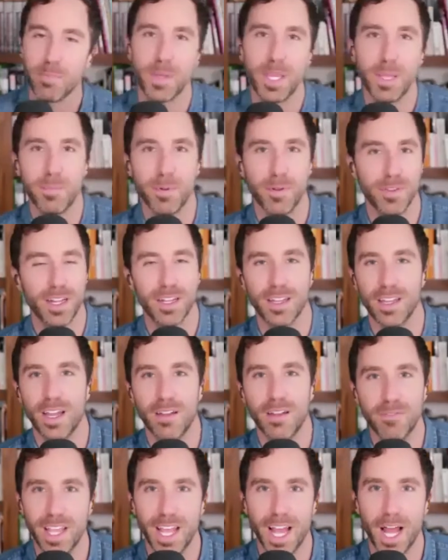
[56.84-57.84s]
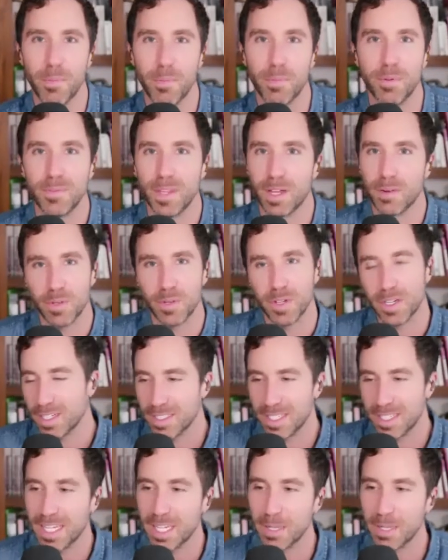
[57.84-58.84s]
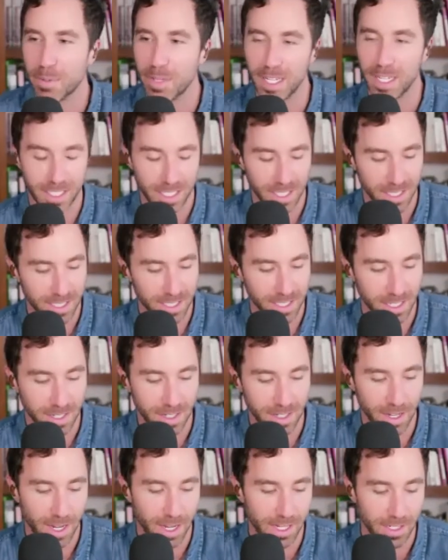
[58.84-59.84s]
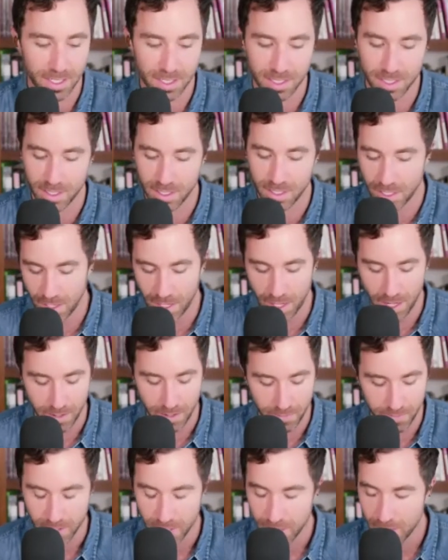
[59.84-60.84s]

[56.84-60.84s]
people that loved the album that were going to take it places, and just a lot of